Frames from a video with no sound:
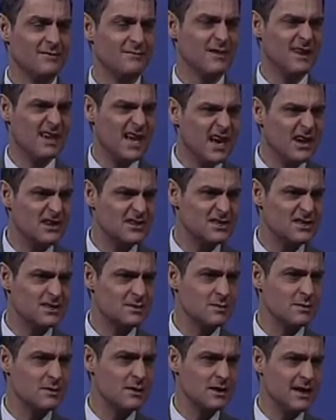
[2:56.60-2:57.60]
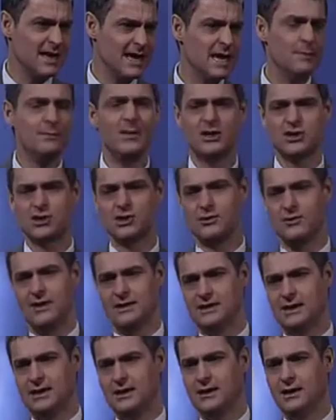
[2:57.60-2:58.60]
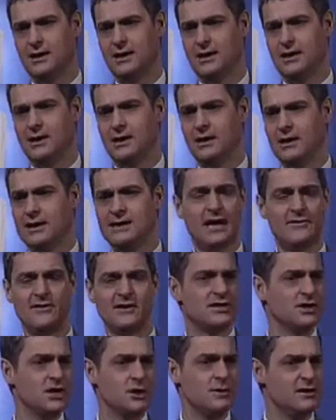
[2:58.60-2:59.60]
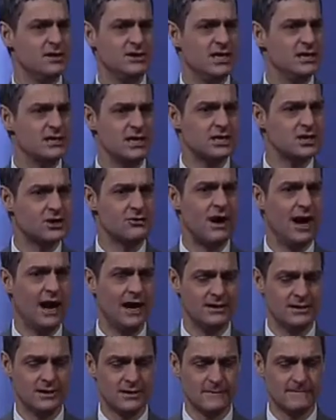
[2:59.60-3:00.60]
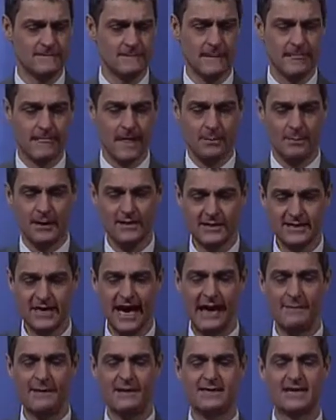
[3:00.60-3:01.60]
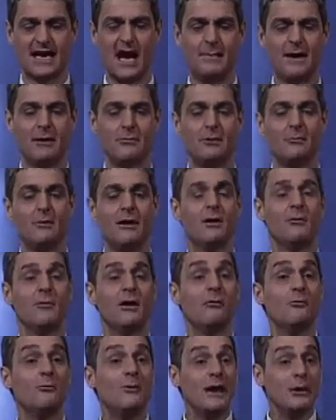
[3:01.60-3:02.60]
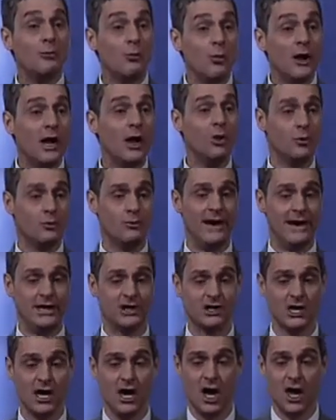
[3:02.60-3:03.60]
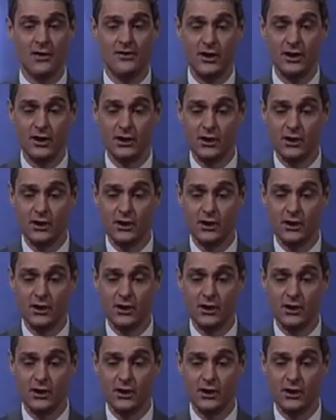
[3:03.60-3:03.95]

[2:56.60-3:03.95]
Kids. Immaturity. Nothing to do with Jesus Christ. But the time is coming when we will reach the